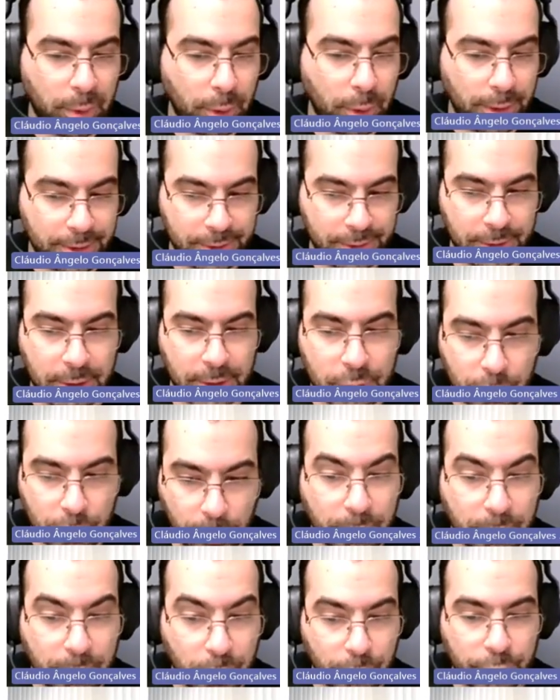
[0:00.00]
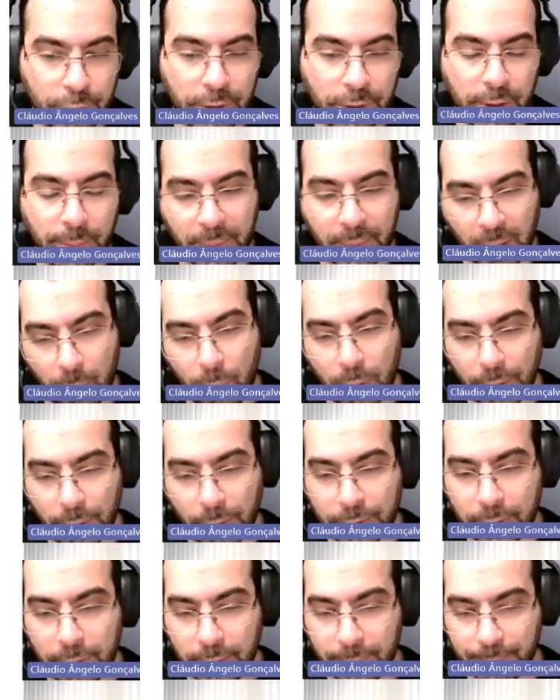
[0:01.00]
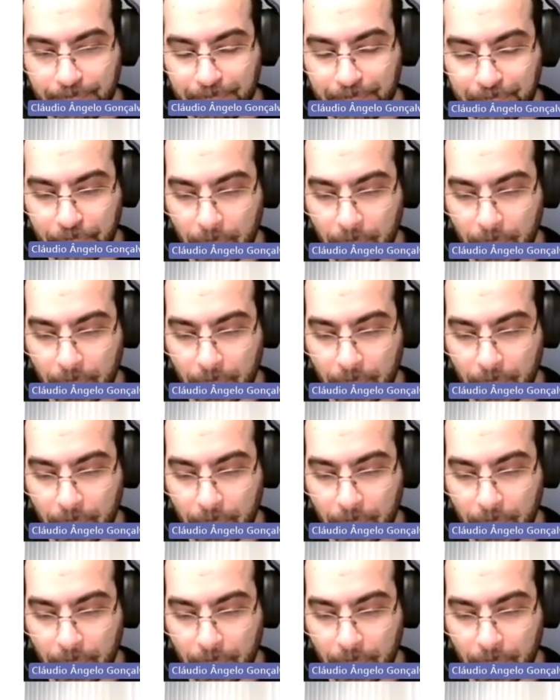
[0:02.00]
policies to improve the temper quality.